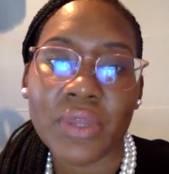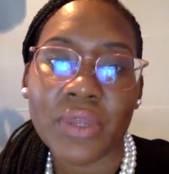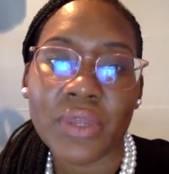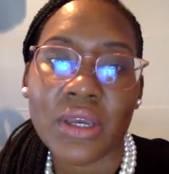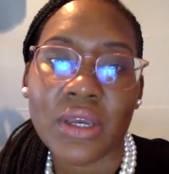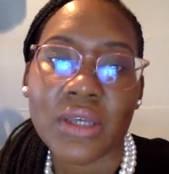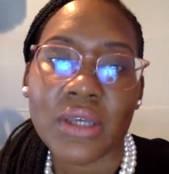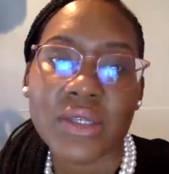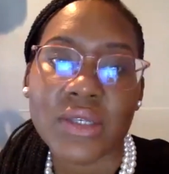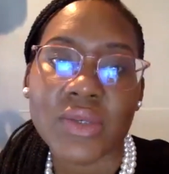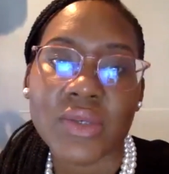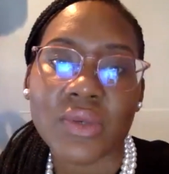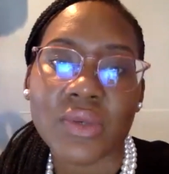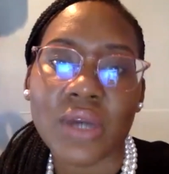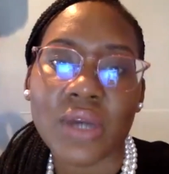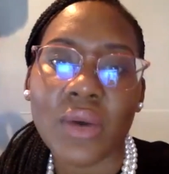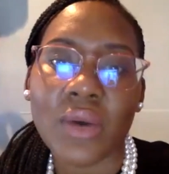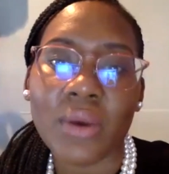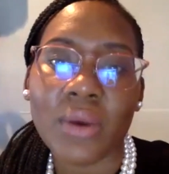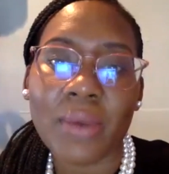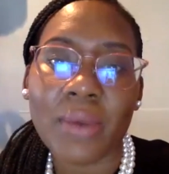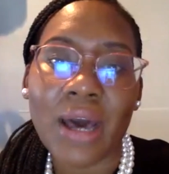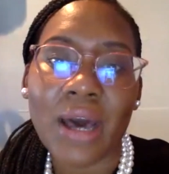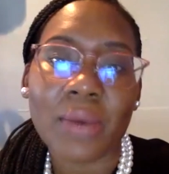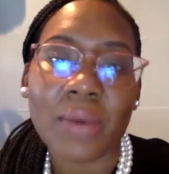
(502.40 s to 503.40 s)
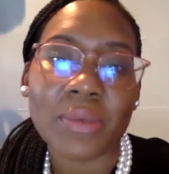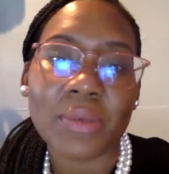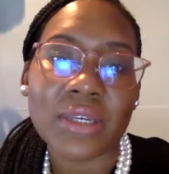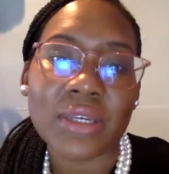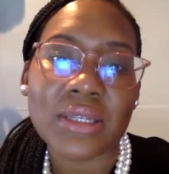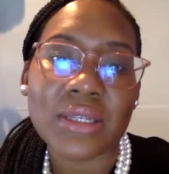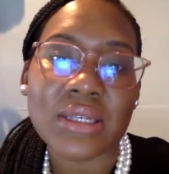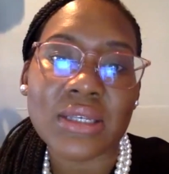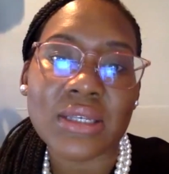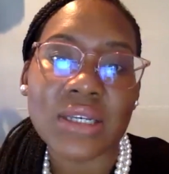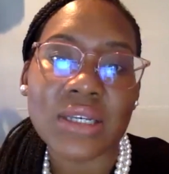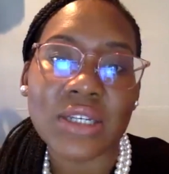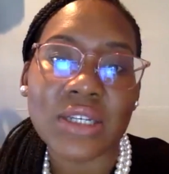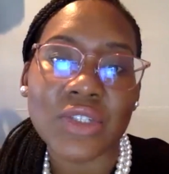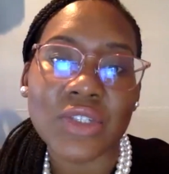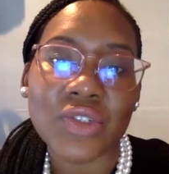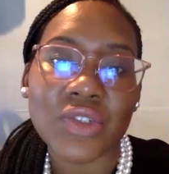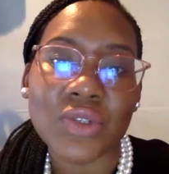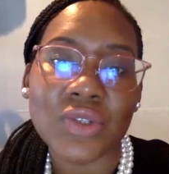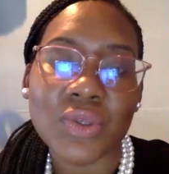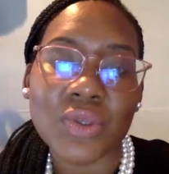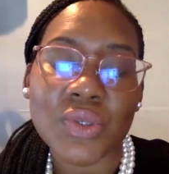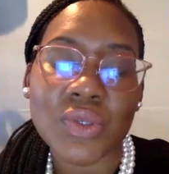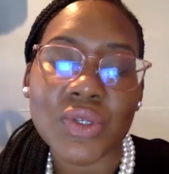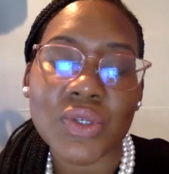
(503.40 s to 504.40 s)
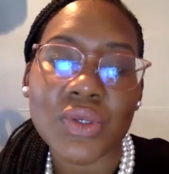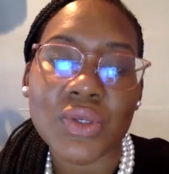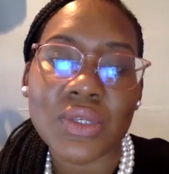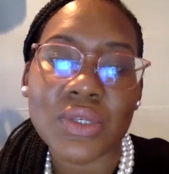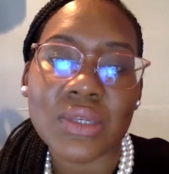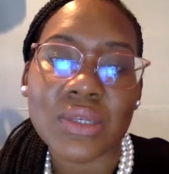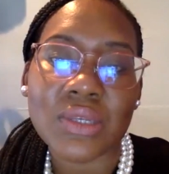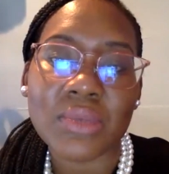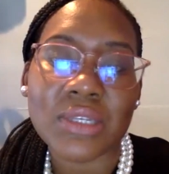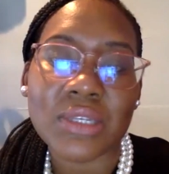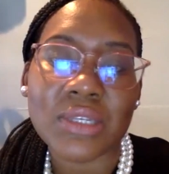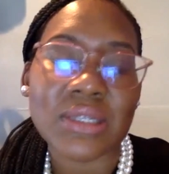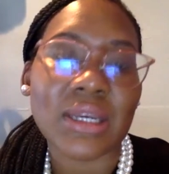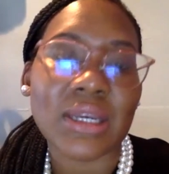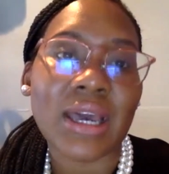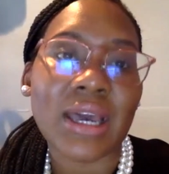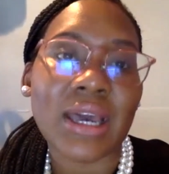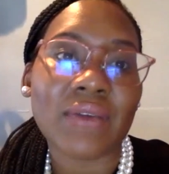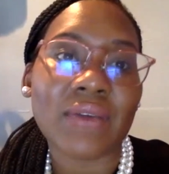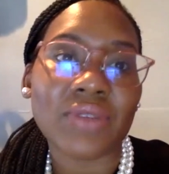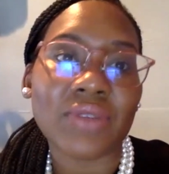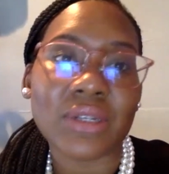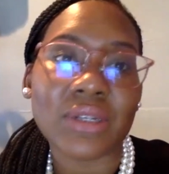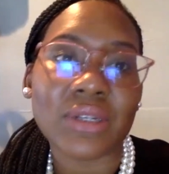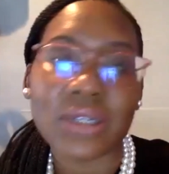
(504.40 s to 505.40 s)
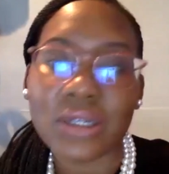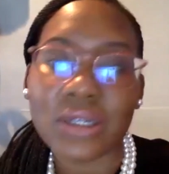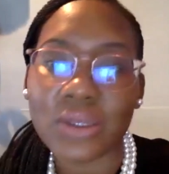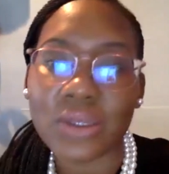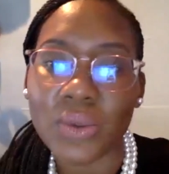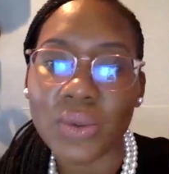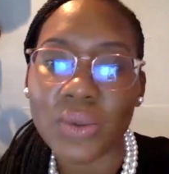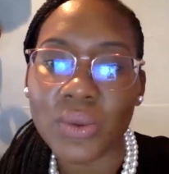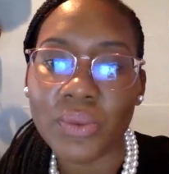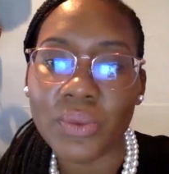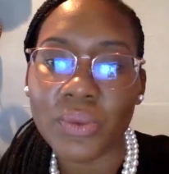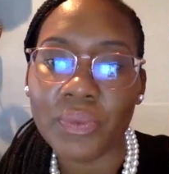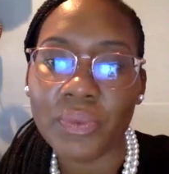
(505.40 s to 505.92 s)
So now I'm happy to introduce you to Mr. Kevin Kalu.